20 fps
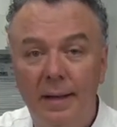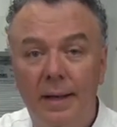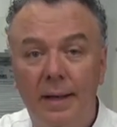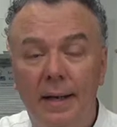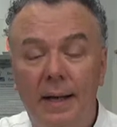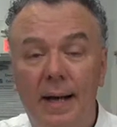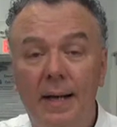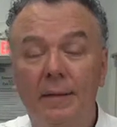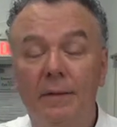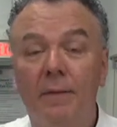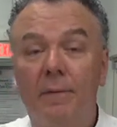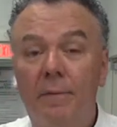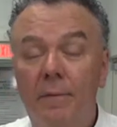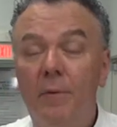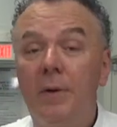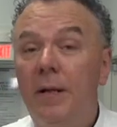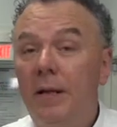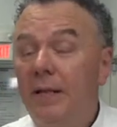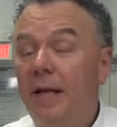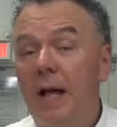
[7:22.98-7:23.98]
It has a
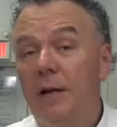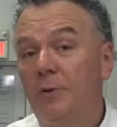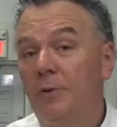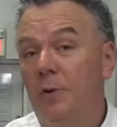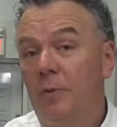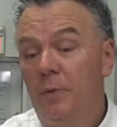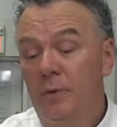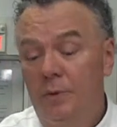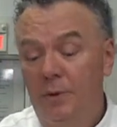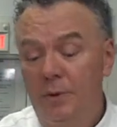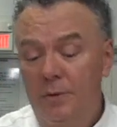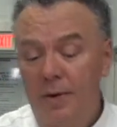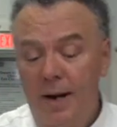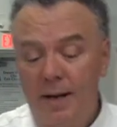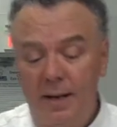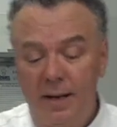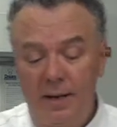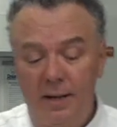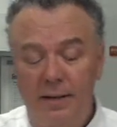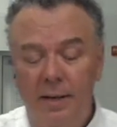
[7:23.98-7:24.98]
fruity texture, which is great.
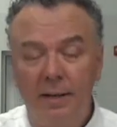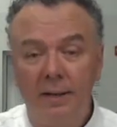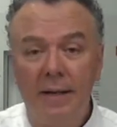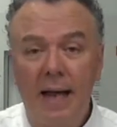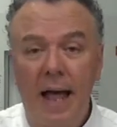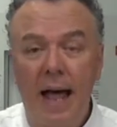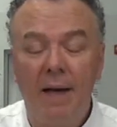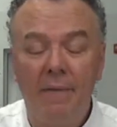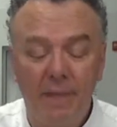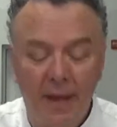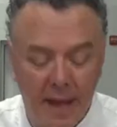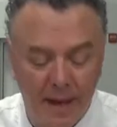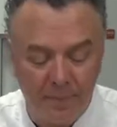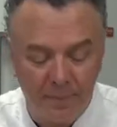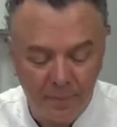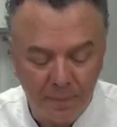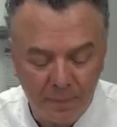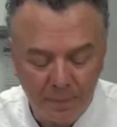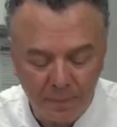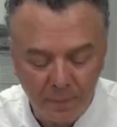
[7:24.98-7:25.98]
It doesn't have a, it
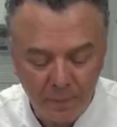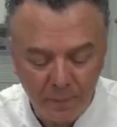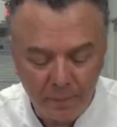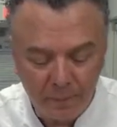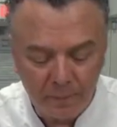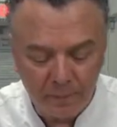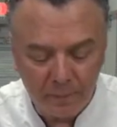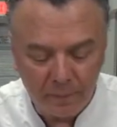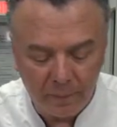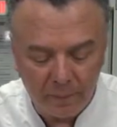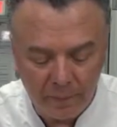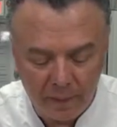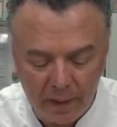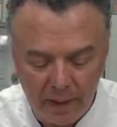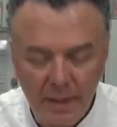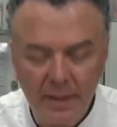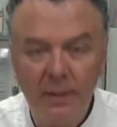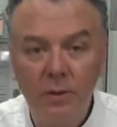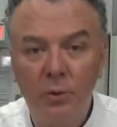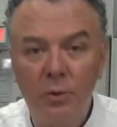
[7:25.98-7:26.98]

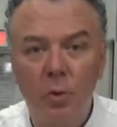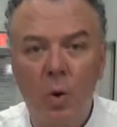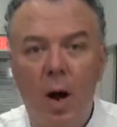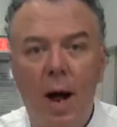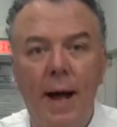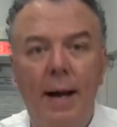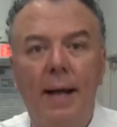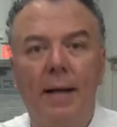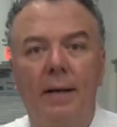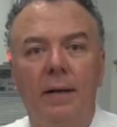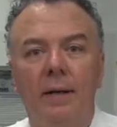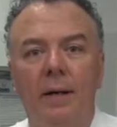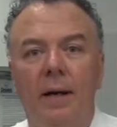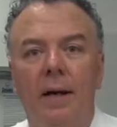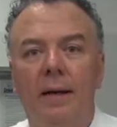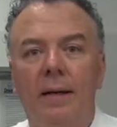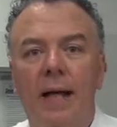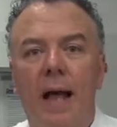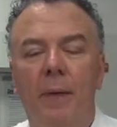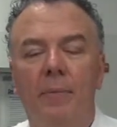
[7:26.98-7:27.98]
isn't dry like
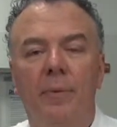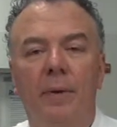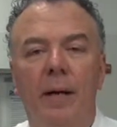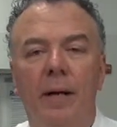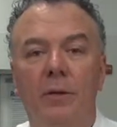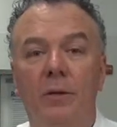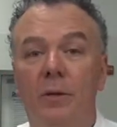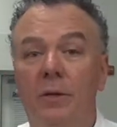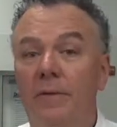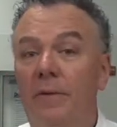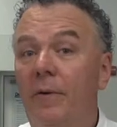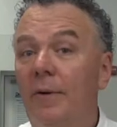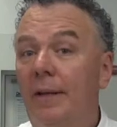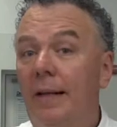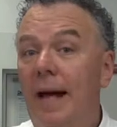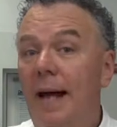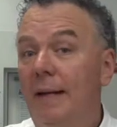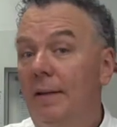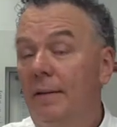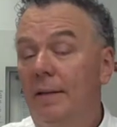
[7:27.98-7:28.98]
a, a Cabernet, so it's very
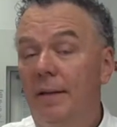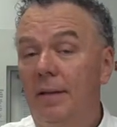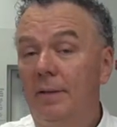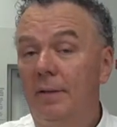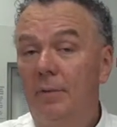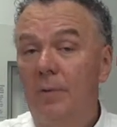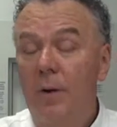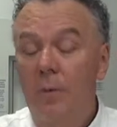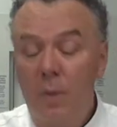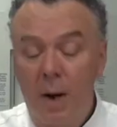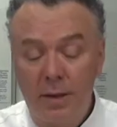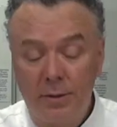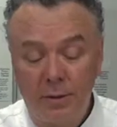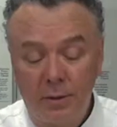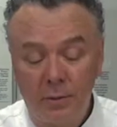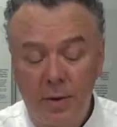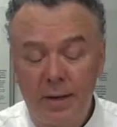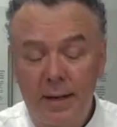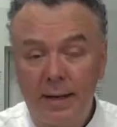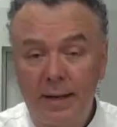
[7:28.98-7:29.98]
light. And it's a great wine to
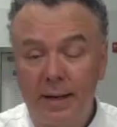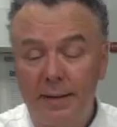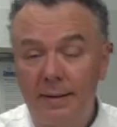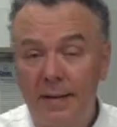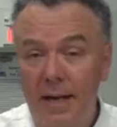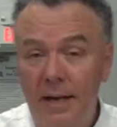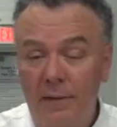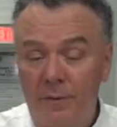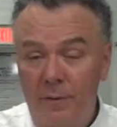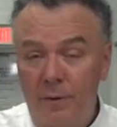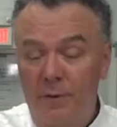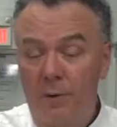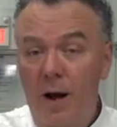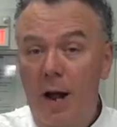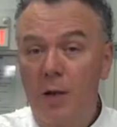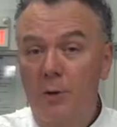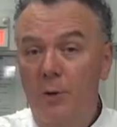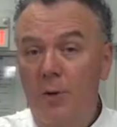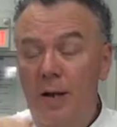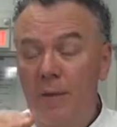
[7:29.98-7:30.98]
drink, like I said, if you're
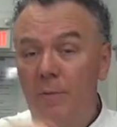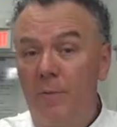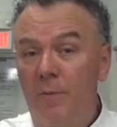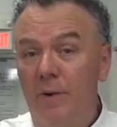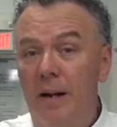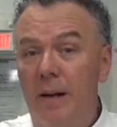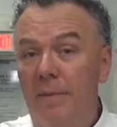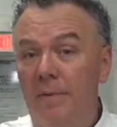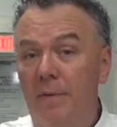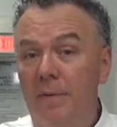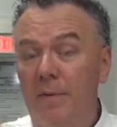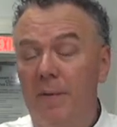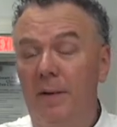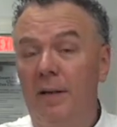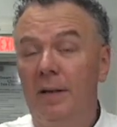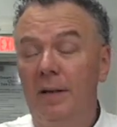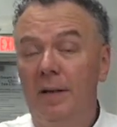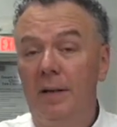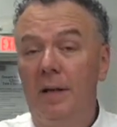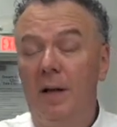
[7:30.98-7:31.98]
graduating, moving up from
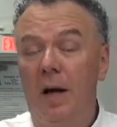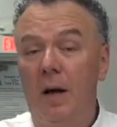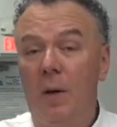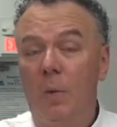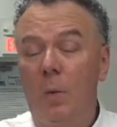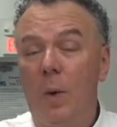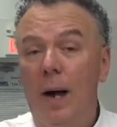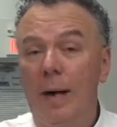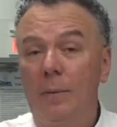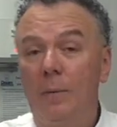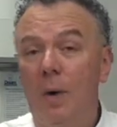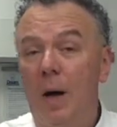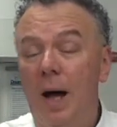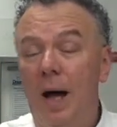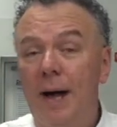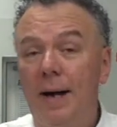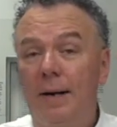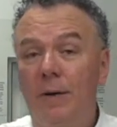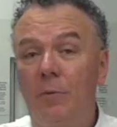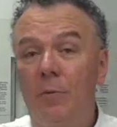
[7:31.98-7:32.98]
a, a white
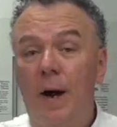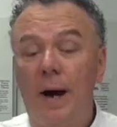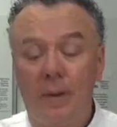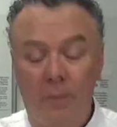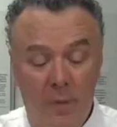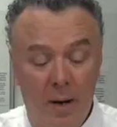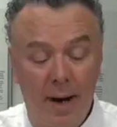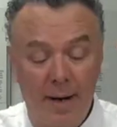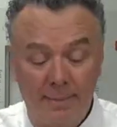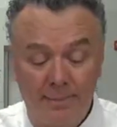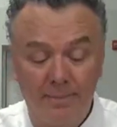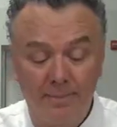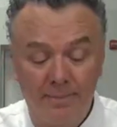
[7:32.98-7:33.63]
wine, a Rhine wine.